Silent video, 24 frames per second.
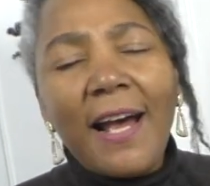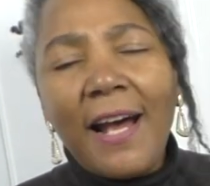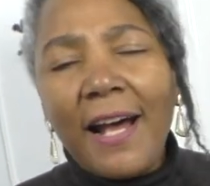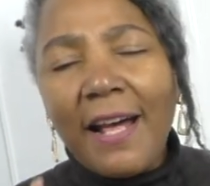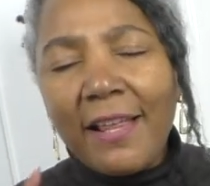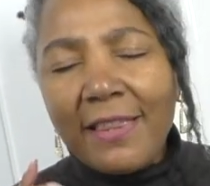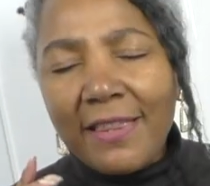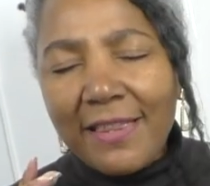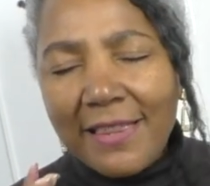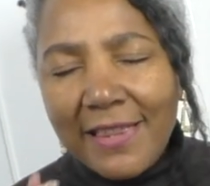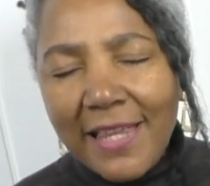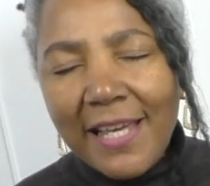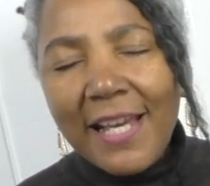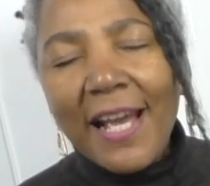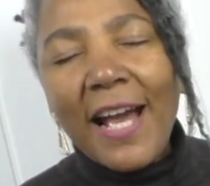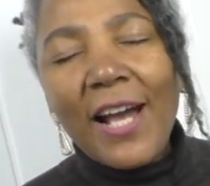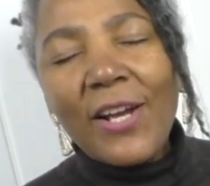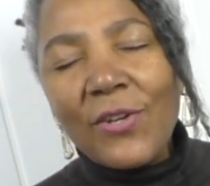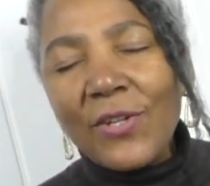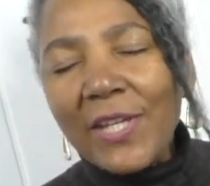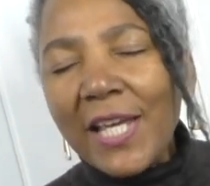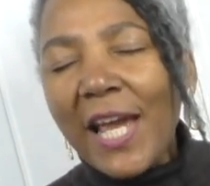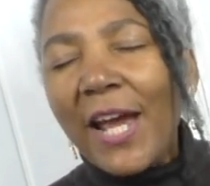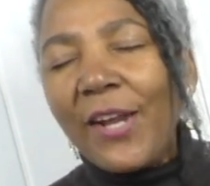I think I
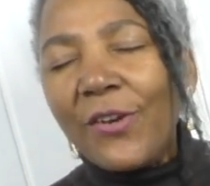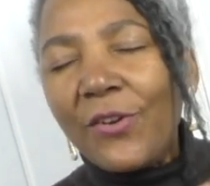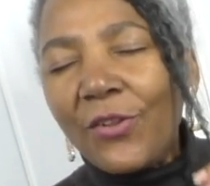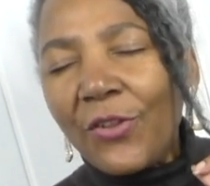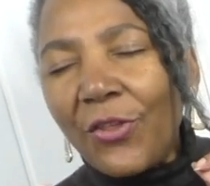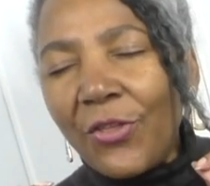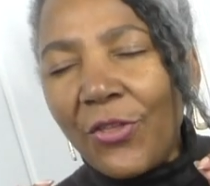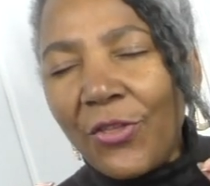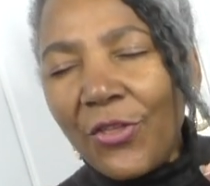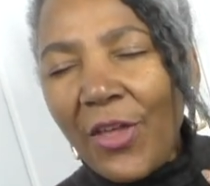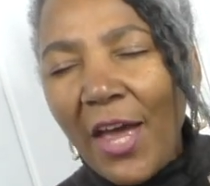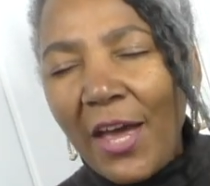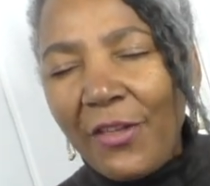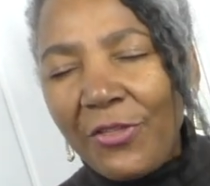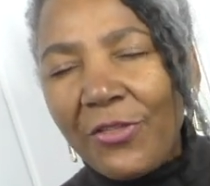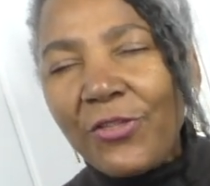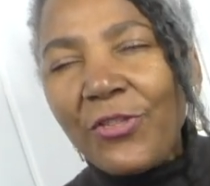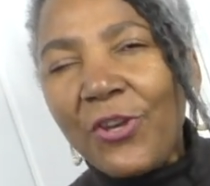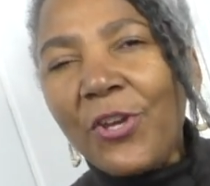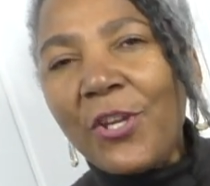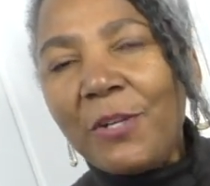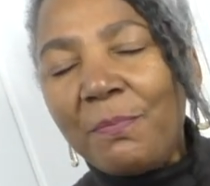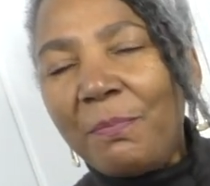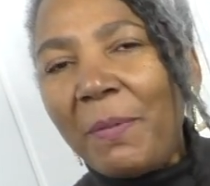can get a, a
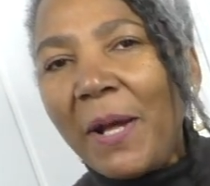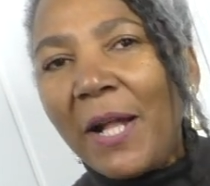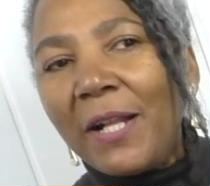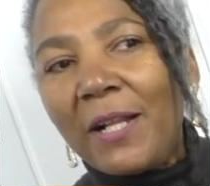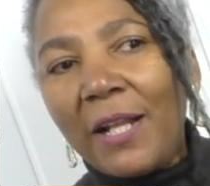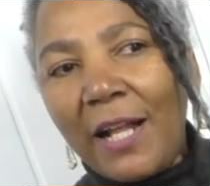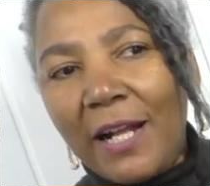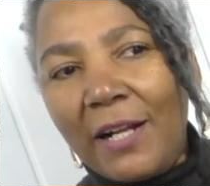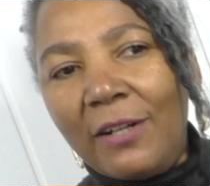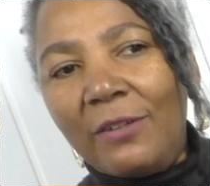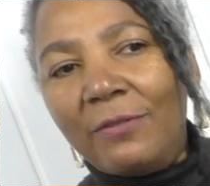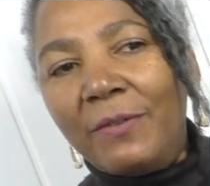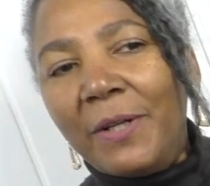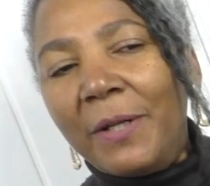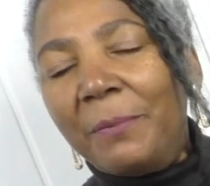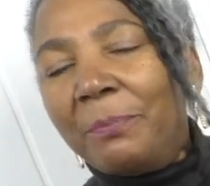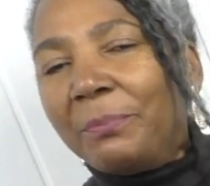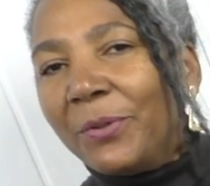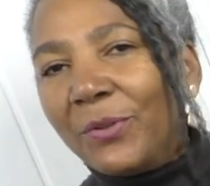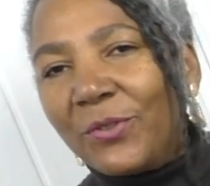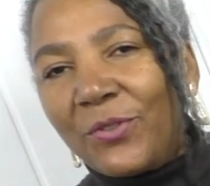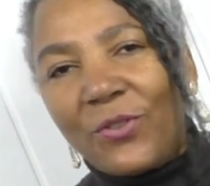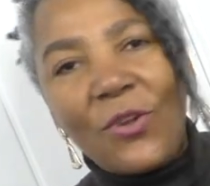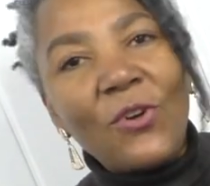third belt out of
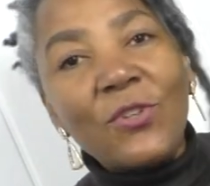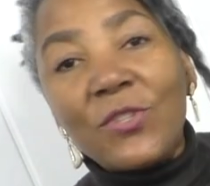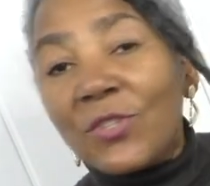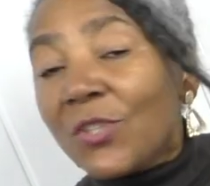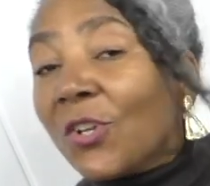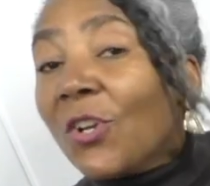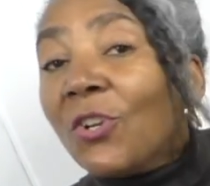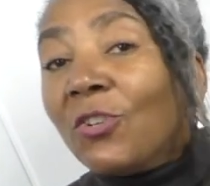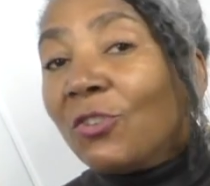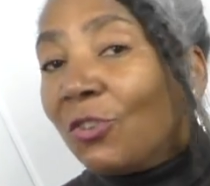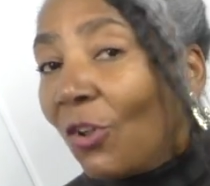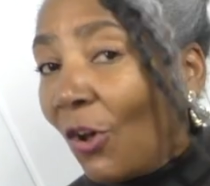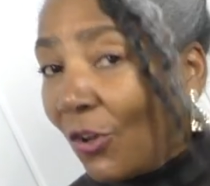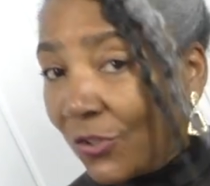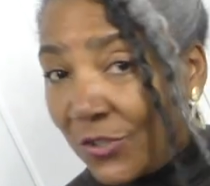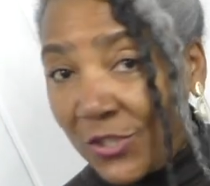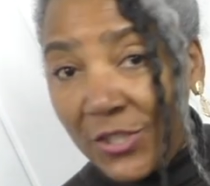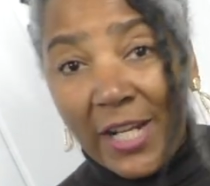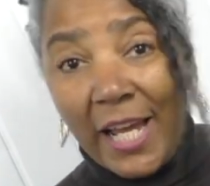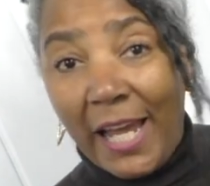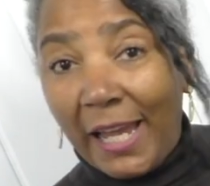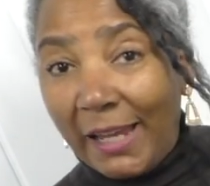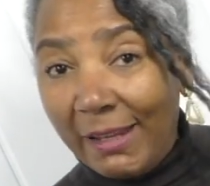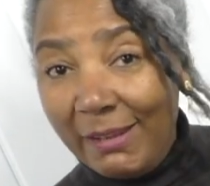them, but not not
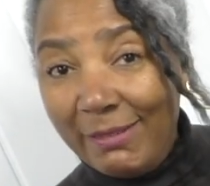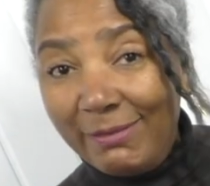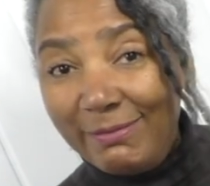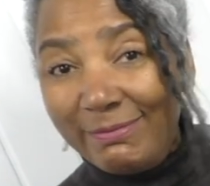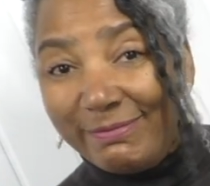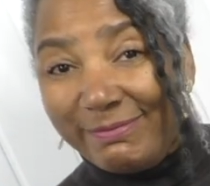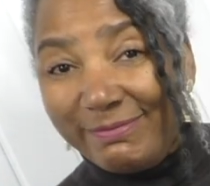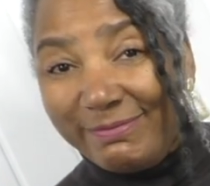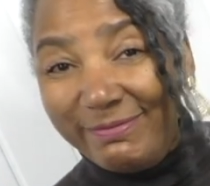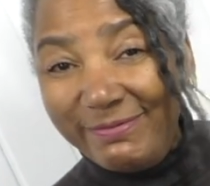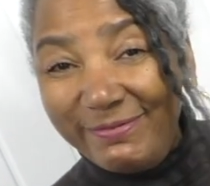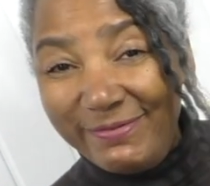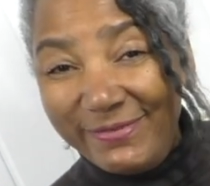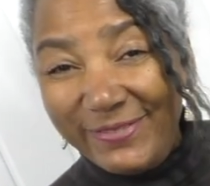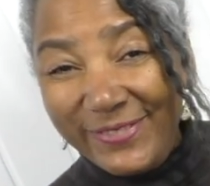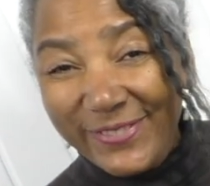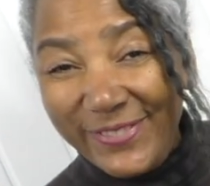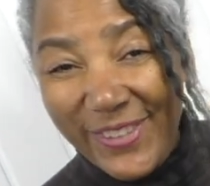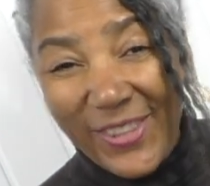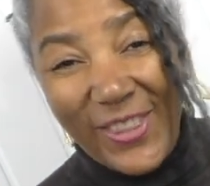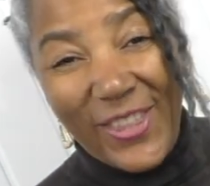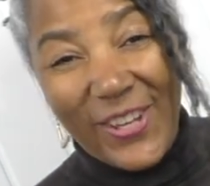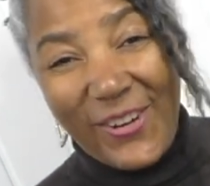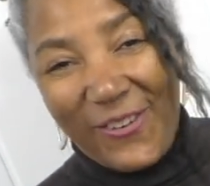today.
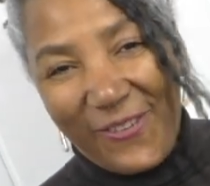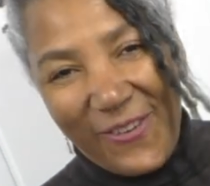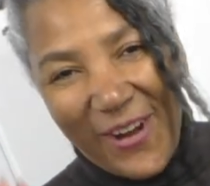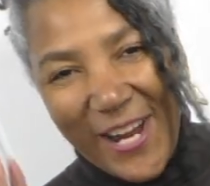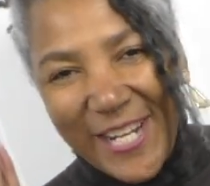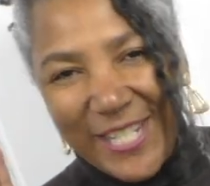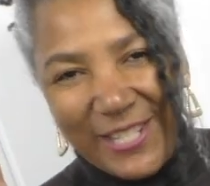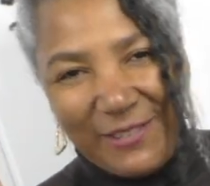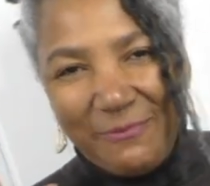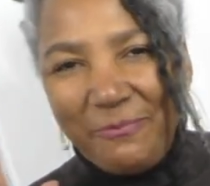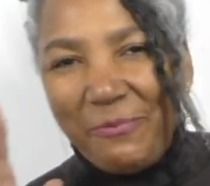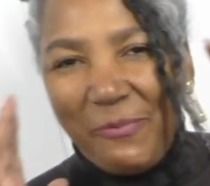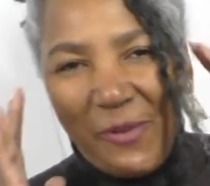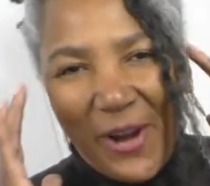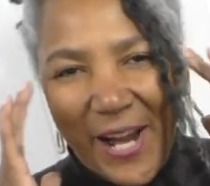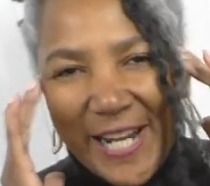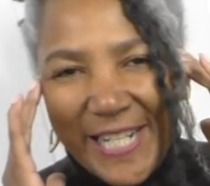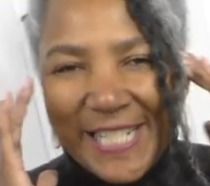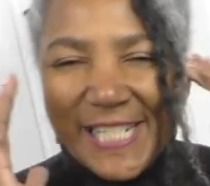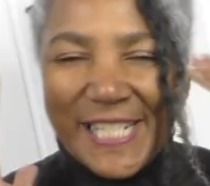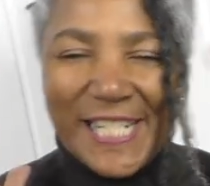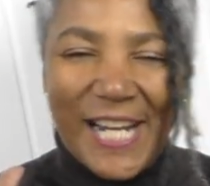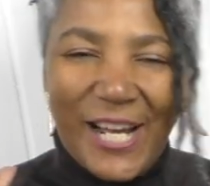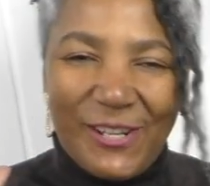The creative
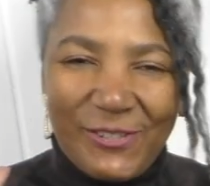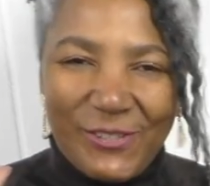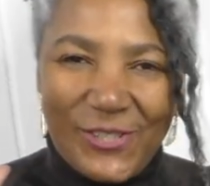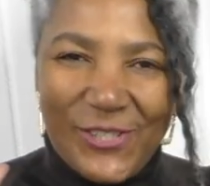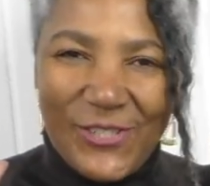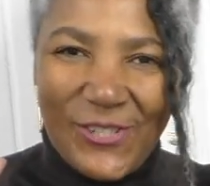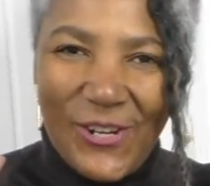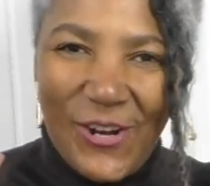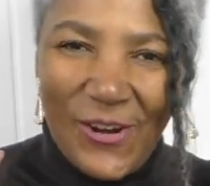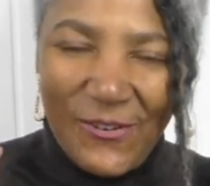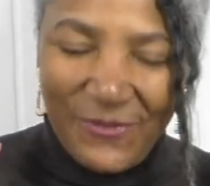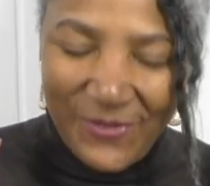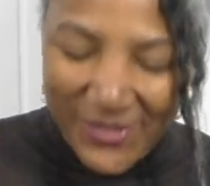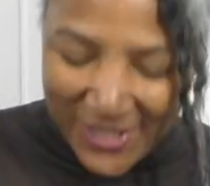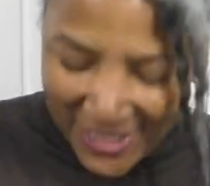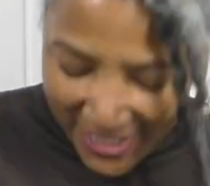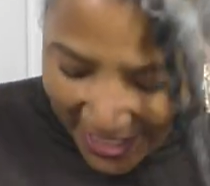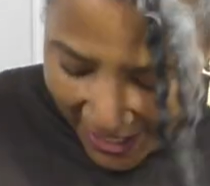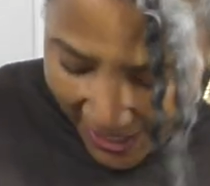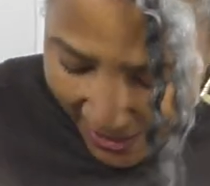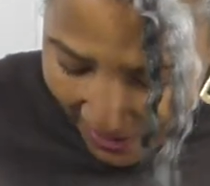brain is now stopped.